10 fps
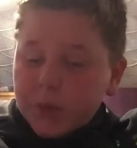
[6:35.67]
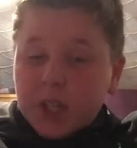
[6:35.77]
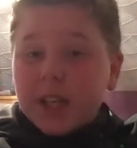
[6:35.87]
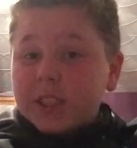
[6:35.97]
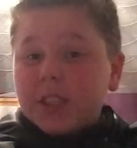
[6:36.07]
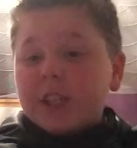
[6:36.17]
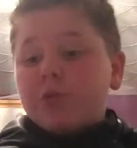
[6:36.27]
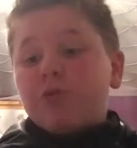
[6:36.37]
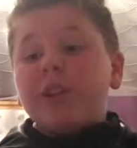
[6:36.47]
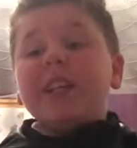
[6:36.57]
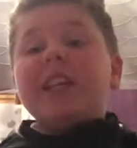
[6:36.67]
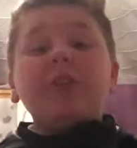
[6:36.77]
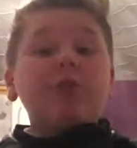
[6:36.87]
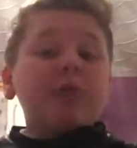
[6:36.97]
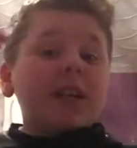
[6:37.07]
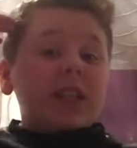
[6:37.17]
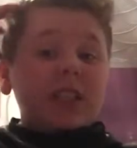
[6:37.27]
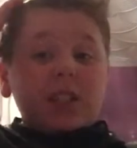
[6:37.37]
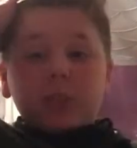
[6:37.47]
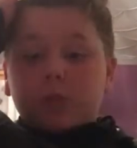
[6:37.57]
Guys, that's really really
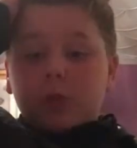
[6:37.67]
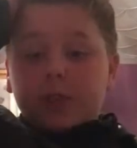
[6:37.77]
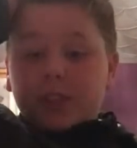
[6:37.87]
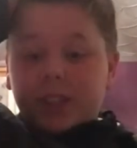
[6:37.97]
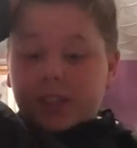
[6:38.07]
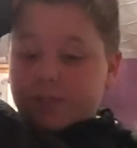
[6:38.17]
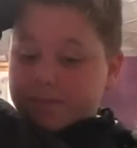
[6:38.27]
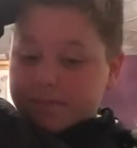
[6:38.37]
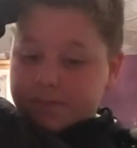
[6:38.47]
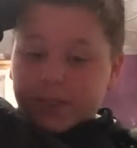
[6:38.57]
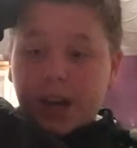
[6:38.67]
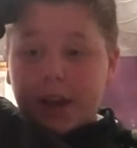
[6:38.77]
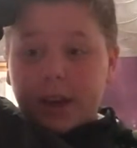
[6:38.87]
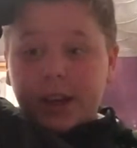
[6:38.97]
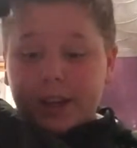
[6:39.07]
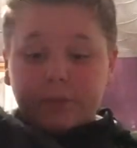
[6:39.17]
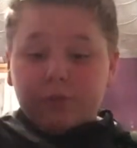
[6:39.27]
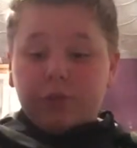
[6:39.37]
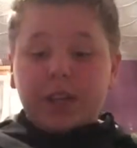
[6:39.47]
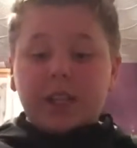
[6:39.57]
disappointing. I I
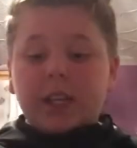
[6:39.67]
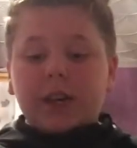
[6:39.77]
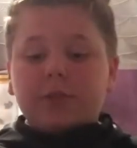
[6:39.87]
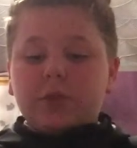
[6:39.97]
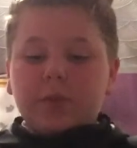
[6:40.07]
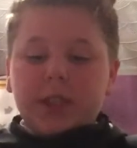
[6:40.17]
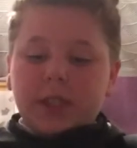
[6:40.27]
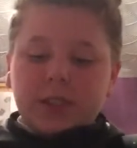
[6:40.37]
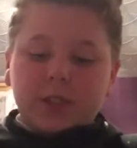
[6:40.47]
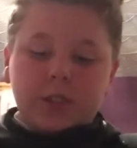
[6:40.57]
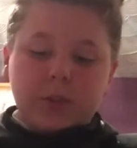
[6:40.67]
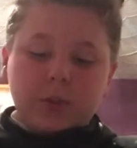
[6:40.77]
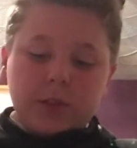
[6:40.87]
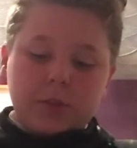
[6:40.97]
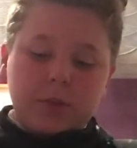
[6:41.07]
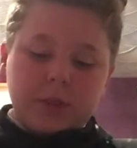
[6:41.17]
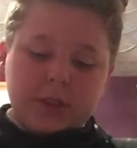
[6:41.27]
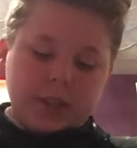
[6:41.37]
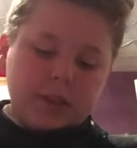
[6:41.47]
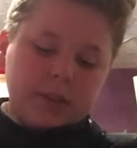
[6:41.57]
really have to admit that's so
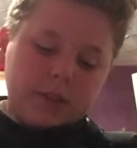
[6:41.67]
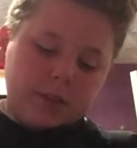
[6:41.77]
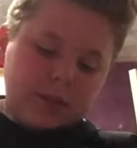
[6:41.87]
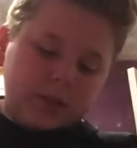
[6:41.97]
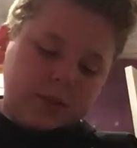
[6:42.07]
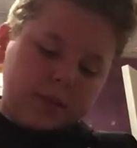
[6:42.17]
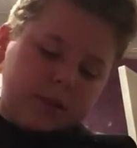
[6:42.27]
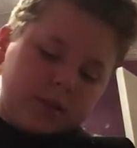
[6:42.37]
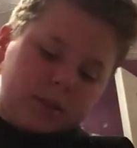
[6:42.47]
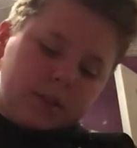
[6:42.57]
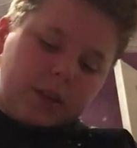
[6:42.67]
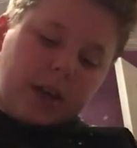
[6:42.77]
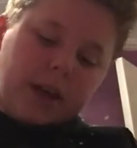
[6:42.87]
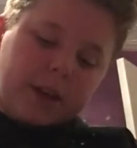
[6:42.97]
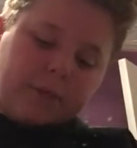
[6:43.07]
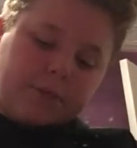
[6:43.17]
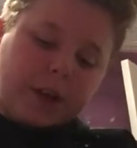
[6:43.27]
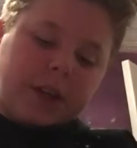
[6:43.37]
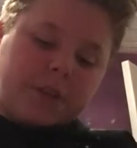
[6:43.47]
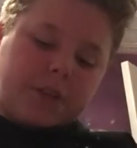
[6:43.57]
disappointing. I
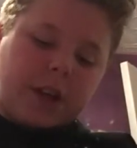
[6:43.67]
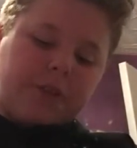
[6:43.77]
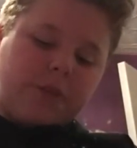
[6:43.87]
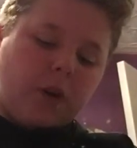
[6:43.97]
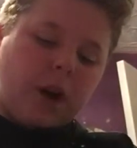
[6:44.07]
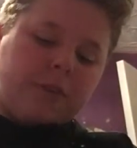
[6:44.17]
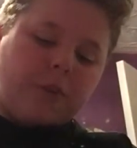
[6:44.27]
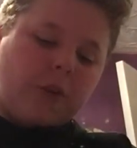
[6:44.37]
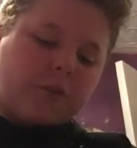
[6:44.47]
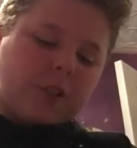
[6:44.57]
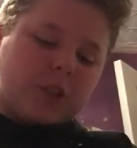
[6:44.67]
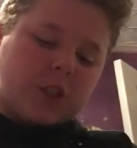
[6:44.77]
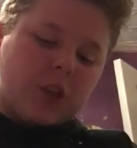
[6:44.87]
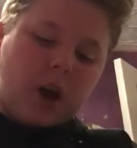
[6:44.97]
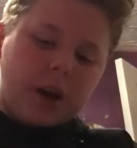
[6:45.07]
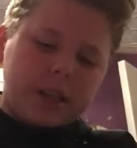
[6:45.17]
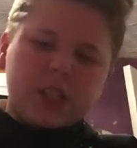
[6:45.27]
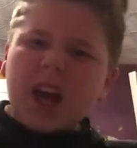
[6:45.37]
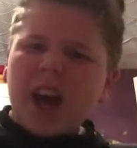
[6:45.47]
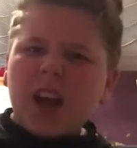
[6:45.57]
I I thought I thought from the start is
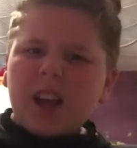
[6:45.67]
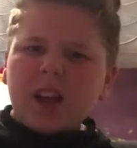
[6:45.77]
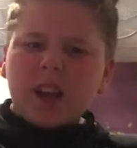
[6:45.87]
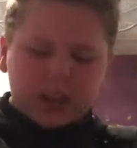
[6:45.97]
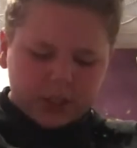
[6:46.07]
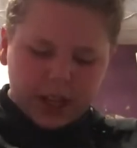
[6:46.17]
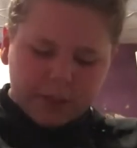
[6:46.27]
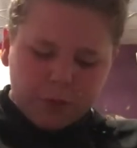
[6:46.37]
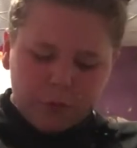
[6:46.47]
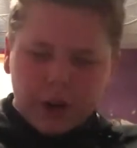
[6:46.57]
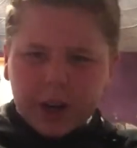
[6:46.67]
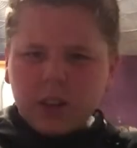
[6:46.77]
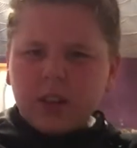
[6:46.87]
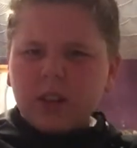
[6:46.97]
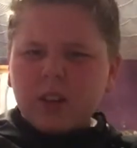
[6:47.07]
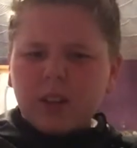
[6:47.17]
that is that even real?